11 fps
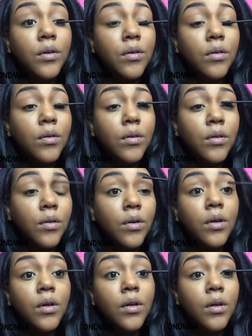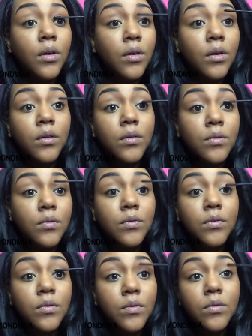
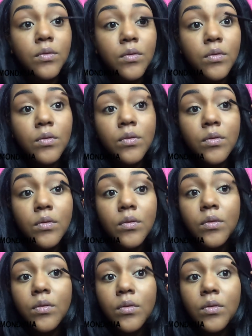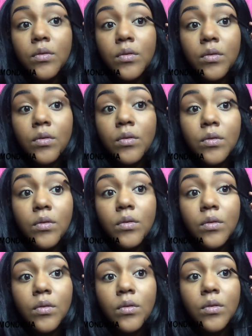
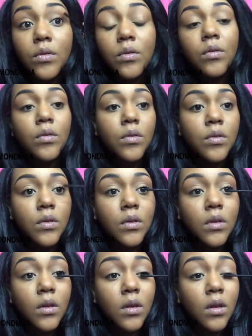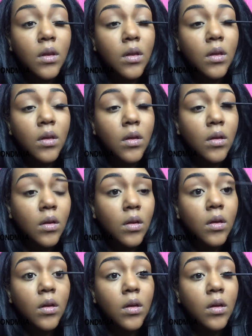
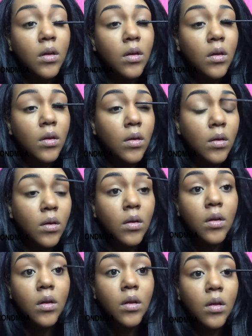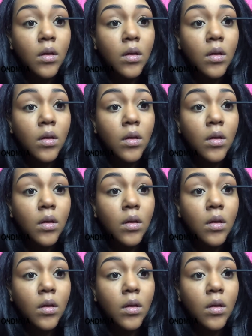No one is speaking in this clip.